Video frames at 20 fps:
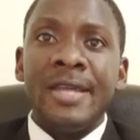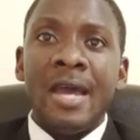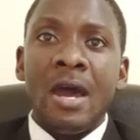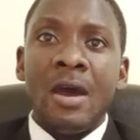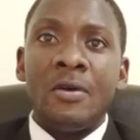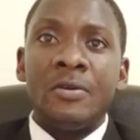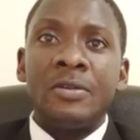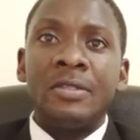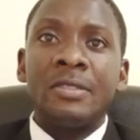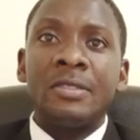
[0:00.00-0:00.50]

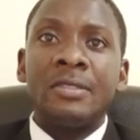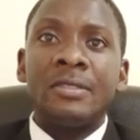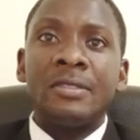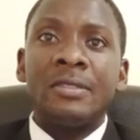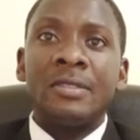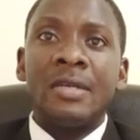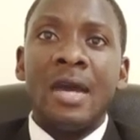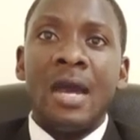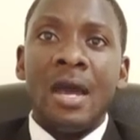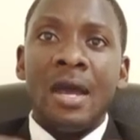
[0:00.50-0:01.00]

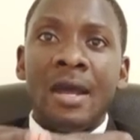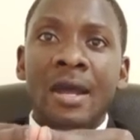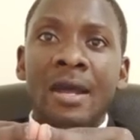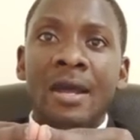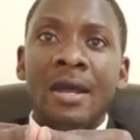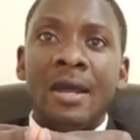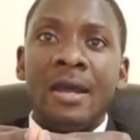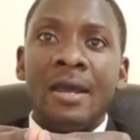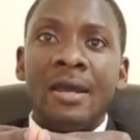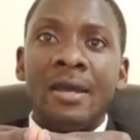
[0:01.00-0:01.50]
down,
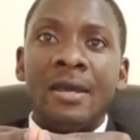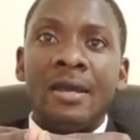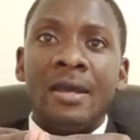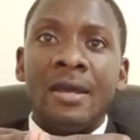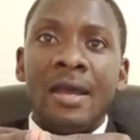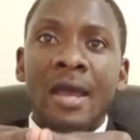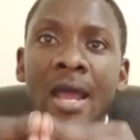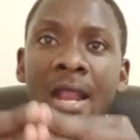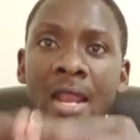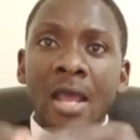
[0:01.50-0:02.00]
uh,
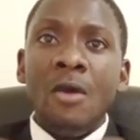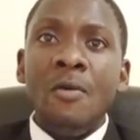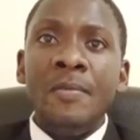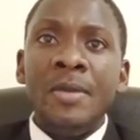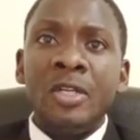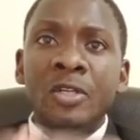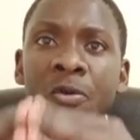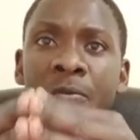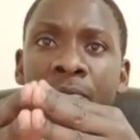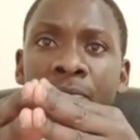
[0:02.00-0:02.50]
allow
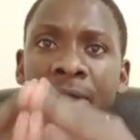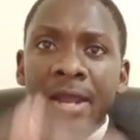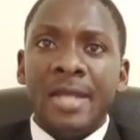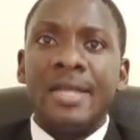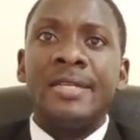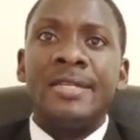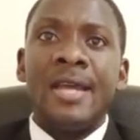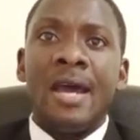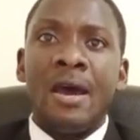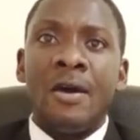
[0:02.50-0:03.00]
me to
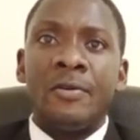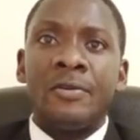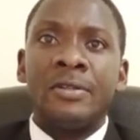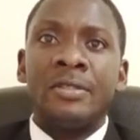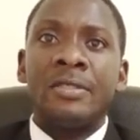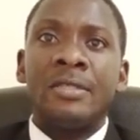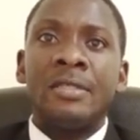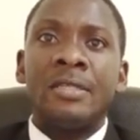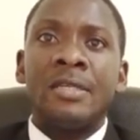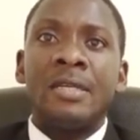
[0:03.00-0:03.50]
break
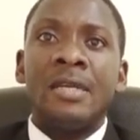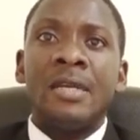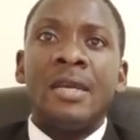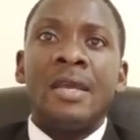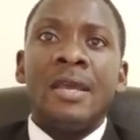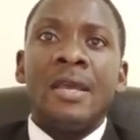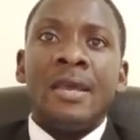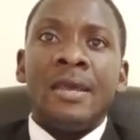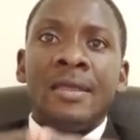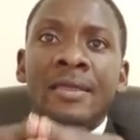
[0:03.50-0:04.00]
down
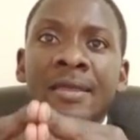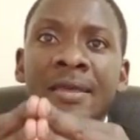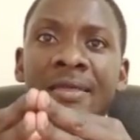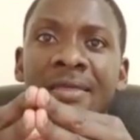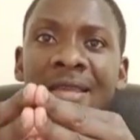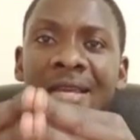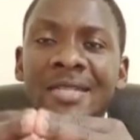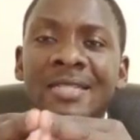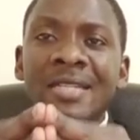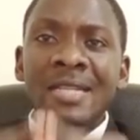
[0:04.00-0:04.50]
the
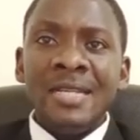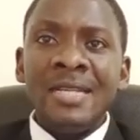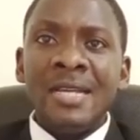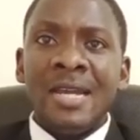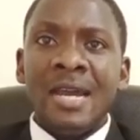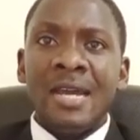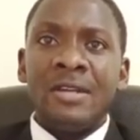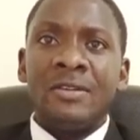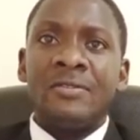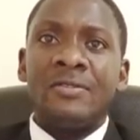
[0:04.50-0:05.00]
13
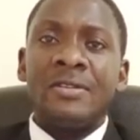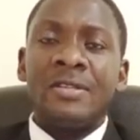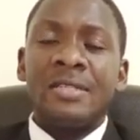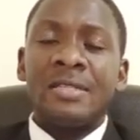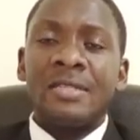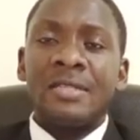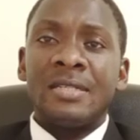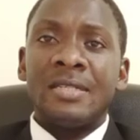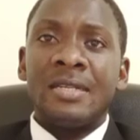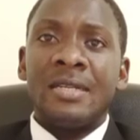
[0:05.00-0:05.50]

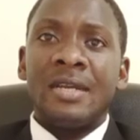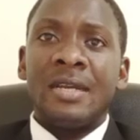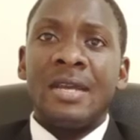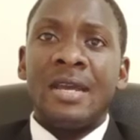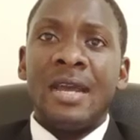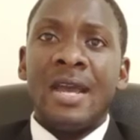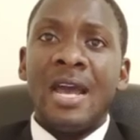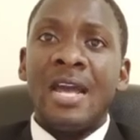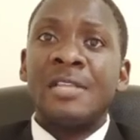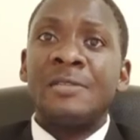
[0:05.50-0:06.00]
countries
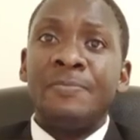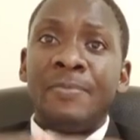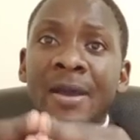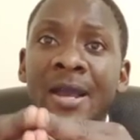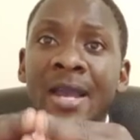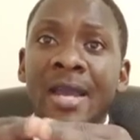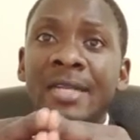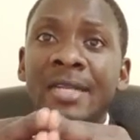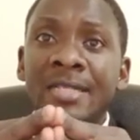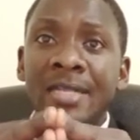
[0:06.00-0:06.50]
as
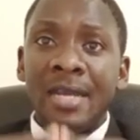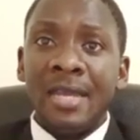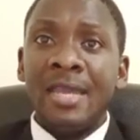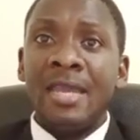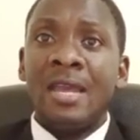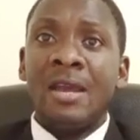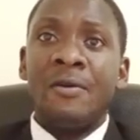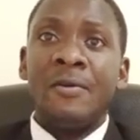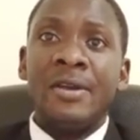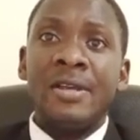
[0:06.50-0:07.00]
per Qatar
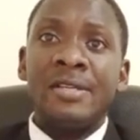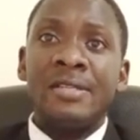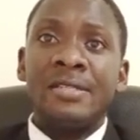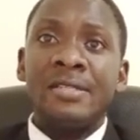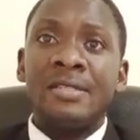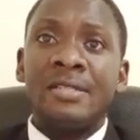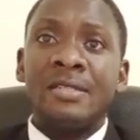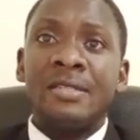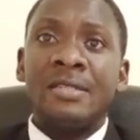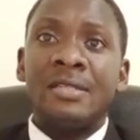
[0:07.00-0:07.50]
Airways
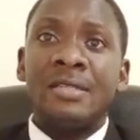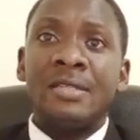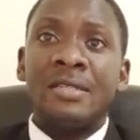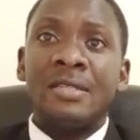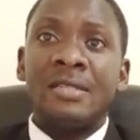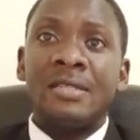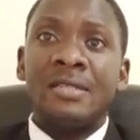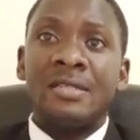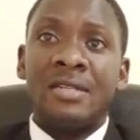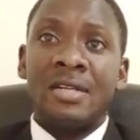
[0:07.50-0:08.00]

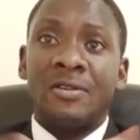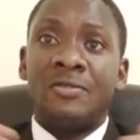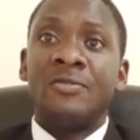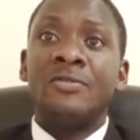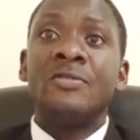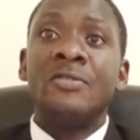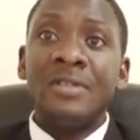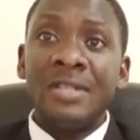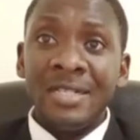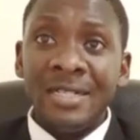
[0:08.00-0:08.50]
that do
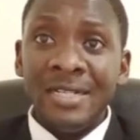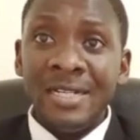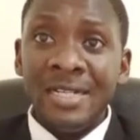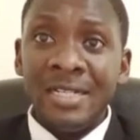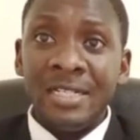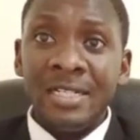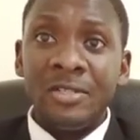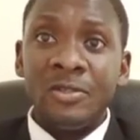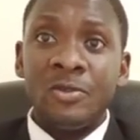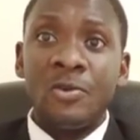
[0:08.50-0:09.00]
not
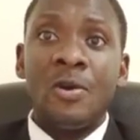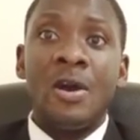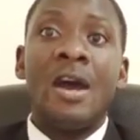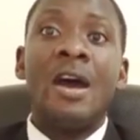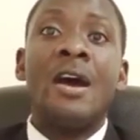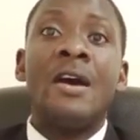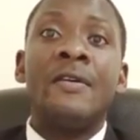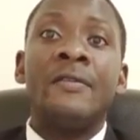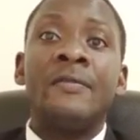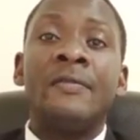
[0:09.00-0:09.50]
need to
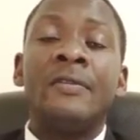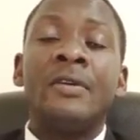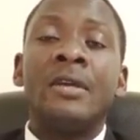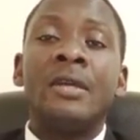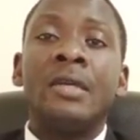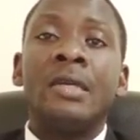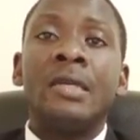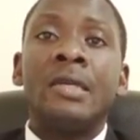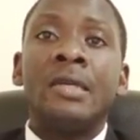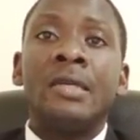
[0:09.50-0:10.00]
have
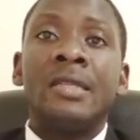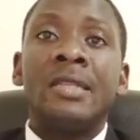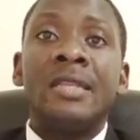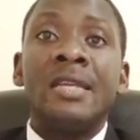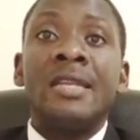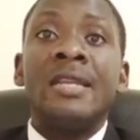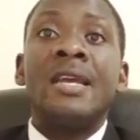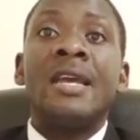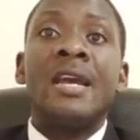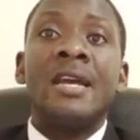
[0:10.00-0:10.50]
the
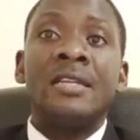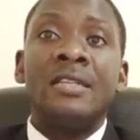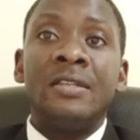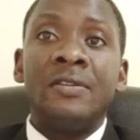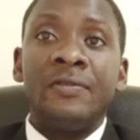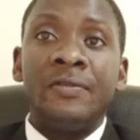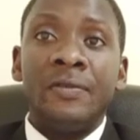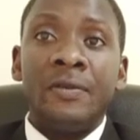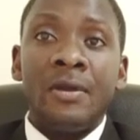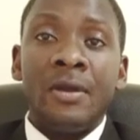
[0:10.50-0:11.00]

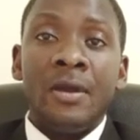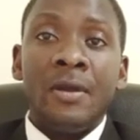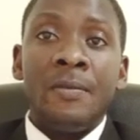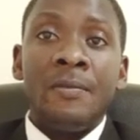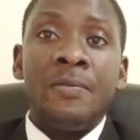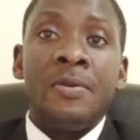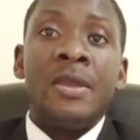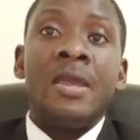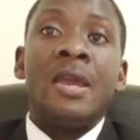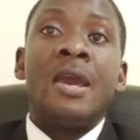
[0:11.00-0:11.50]
negative
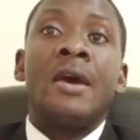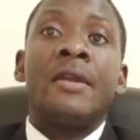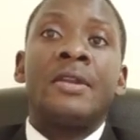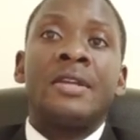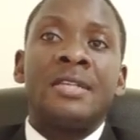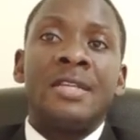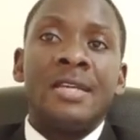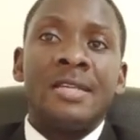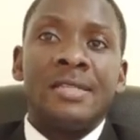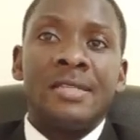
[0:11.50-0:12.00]
PCR
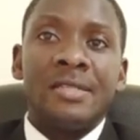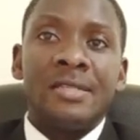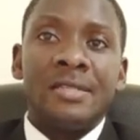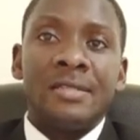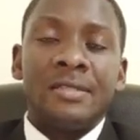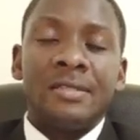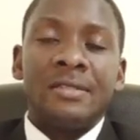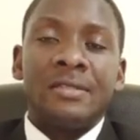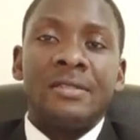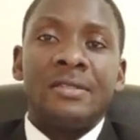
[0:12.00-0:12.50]
test
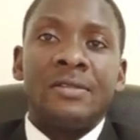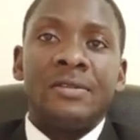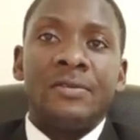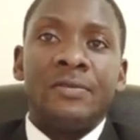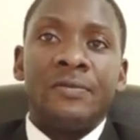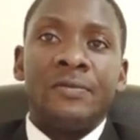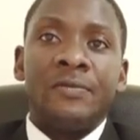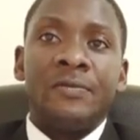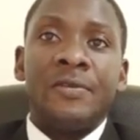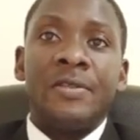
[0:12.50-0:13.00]

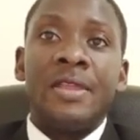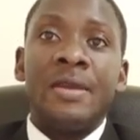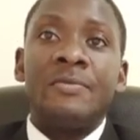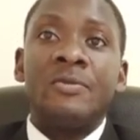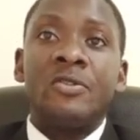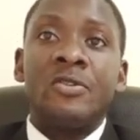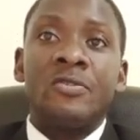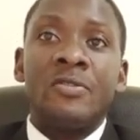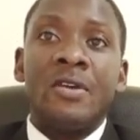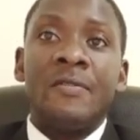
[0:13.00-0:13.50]
for them
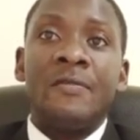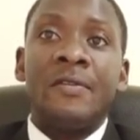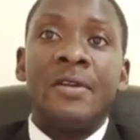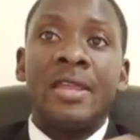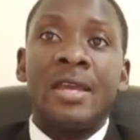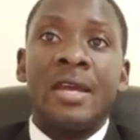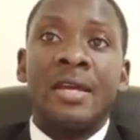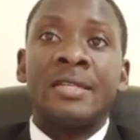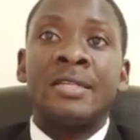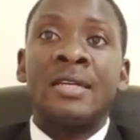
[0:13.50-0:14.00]
to travel
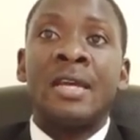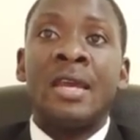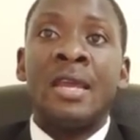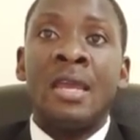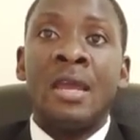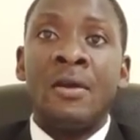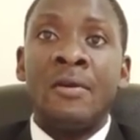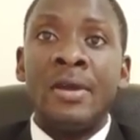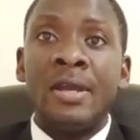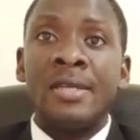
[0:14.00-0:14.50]
with Qatar
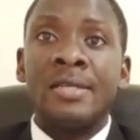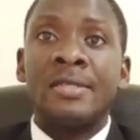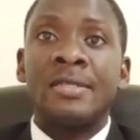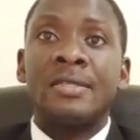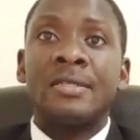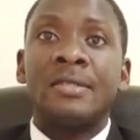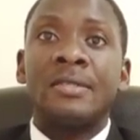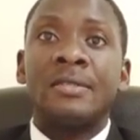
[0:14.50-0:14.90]
Airways.